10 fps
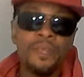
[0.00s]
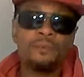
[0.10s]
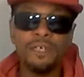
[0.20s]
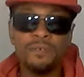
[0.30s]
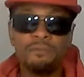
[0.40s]

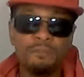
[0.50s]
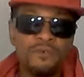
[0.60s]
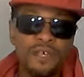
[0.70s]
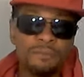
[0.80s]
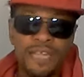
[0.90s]
We're
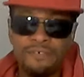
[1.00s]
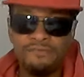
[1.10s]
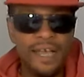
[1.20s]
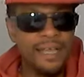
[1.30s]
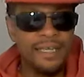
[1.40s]
moving up to that
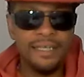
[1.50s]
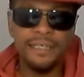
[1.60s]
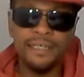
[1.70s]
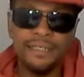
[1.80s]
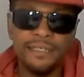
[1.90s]
fight, and it
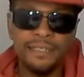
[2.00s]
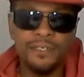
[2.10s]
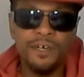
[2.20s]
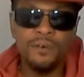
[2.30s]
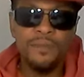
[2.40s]
is you
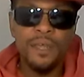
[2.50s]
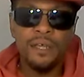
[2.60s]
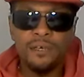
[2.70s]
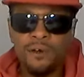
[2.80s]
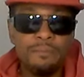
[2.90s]
know
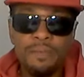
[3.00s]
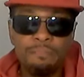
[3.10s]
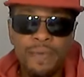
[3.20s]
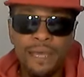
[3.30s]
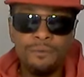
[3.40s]
going to be a
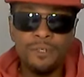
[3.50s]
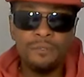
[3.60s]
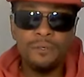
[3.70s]
big one.